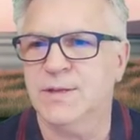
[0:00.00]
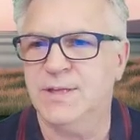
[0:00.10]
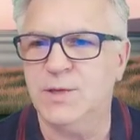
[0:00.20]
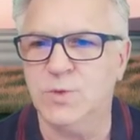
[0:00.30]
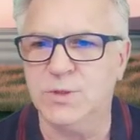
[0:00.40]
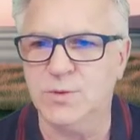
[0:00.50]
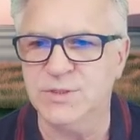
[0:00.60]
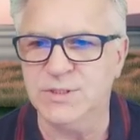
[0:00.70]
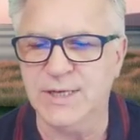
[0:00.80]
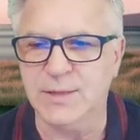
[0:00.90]
Then we're
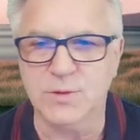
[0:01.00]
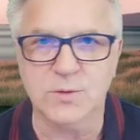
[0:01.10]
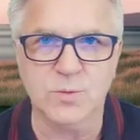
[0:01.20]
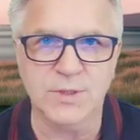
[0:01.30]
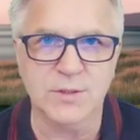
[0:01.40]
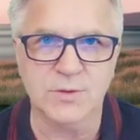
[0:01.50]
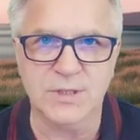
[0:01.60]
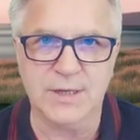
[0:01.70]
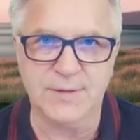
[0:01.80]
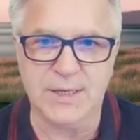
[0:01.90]
going to download
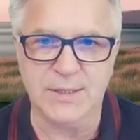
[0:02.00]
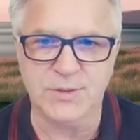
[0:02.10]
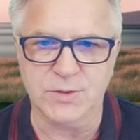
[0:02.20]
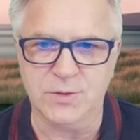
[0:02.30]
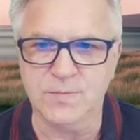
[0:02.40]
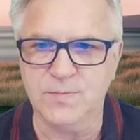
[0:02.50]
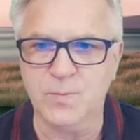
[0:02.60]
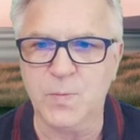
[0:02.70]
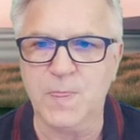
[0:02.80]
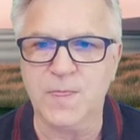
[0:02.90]
Windows 11 ISO
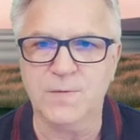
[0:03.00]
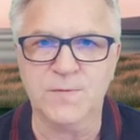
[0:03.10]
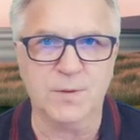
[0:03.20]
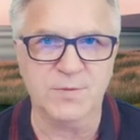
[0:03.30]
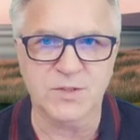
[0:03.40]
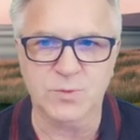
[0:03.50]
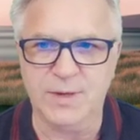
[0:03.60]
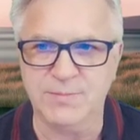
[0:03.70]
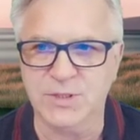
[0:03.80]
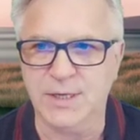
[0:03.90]
from this
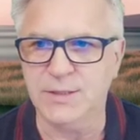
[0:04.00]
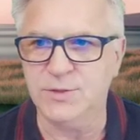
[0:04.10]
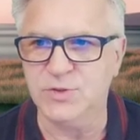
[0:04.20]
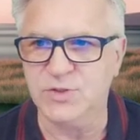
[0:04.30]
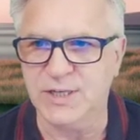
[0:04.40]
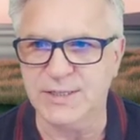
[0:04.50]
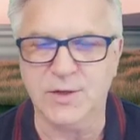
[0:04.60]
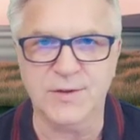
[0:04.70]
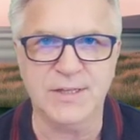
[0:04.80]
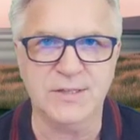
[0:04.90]
website. Just
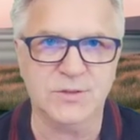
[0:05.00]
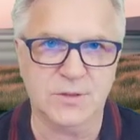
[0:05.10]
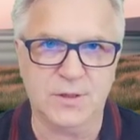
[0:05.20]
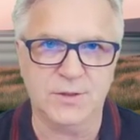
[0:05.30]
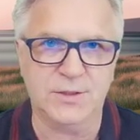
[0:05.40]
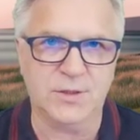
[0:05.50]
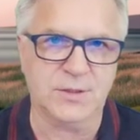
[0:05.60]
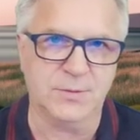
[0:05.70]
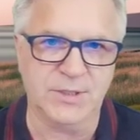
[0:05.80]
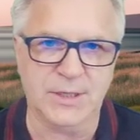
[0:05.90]
click on this on the
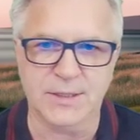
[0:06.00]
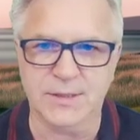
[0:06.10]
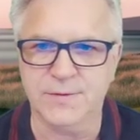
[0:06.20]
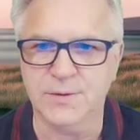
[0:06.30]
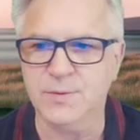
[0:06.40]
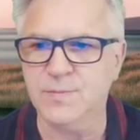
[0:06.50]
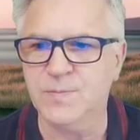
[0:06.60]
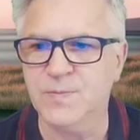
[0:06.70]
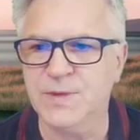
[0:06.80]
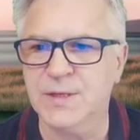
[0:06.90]
document I give you.
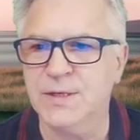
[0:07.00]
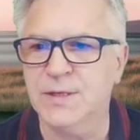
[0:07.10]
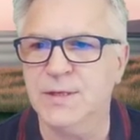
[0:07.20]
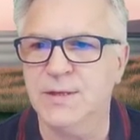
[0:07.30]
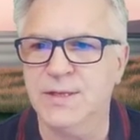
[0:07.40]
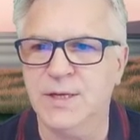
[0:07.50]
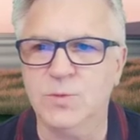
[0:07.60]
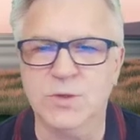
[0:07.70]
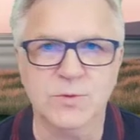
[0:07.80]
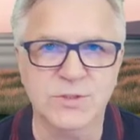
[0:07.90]

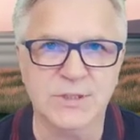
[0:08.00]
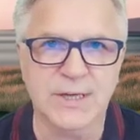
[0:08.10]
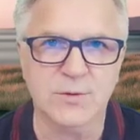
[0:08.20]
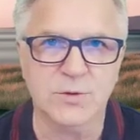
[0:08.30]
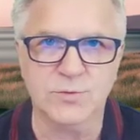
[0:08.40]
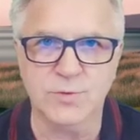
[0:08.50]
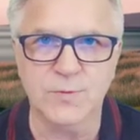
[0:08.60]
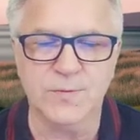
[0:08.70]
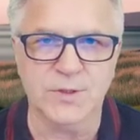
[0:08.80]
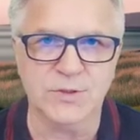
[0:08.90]
Then we're going to download
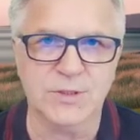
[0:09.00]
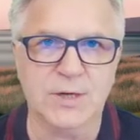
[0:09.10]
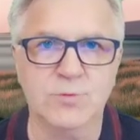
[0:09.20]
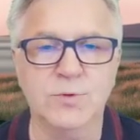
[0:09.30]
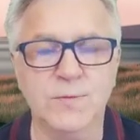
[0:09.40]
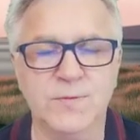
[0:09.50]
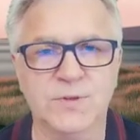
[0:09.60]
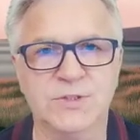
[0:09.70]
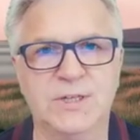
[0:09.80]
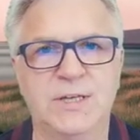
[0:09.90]
Rufus. Now
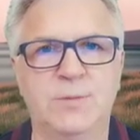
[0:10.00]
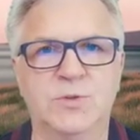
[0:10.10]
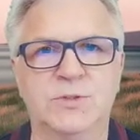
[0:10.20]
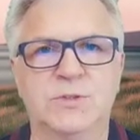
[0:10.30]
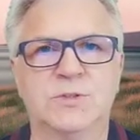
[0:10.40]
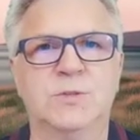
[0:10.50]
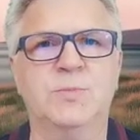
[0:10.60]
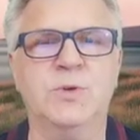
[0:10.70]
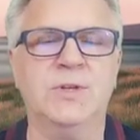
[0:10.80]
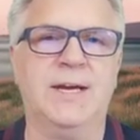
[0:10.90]
Rufus enables us to
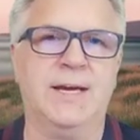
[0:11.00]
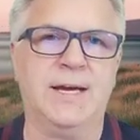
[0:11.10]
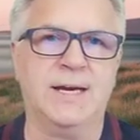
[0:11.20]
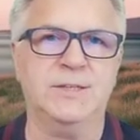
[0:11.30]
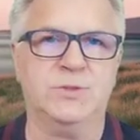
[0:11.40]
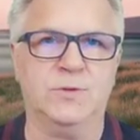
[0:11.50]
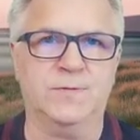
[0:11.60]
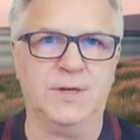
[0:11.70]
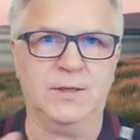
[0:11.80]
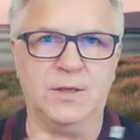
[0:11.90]
put that ISO
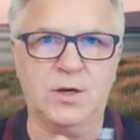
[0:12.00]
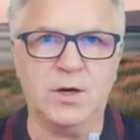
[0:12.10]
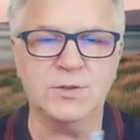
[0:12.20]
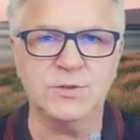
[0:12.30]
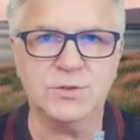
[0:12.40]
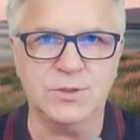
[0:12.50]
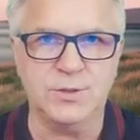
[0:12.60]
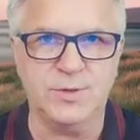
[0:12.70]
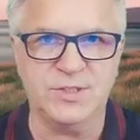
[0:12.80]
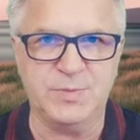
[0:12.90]
file onto
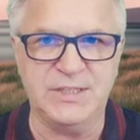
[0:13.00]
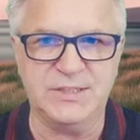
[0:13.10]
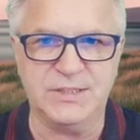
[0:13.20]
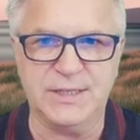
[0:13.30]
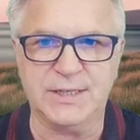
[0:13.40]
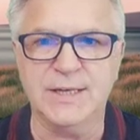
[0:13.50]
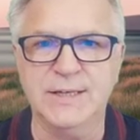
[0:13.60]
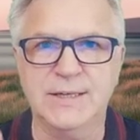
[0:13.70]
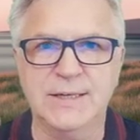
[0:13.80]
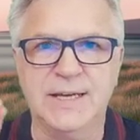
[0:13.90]
the USB stick
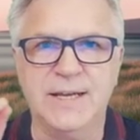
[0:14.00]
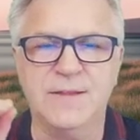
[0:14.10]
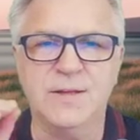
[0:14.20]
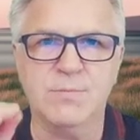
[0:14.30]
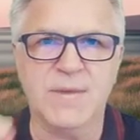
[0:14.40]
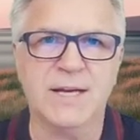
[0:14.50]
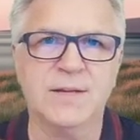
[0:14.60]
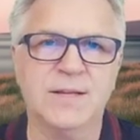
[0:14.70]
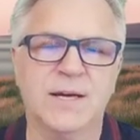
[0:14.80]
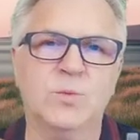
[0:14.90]
in the
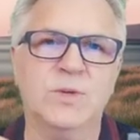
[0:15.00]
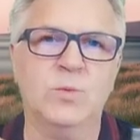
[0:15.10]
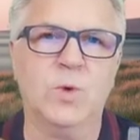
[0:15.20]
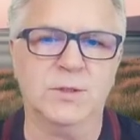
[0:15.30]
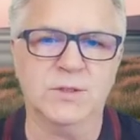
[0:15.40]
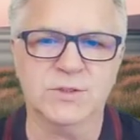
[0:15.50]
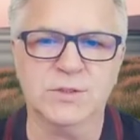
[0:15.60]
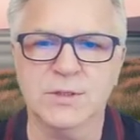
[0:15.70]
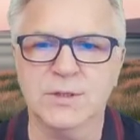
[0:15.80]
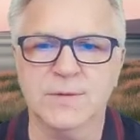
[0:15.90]
manner that we want.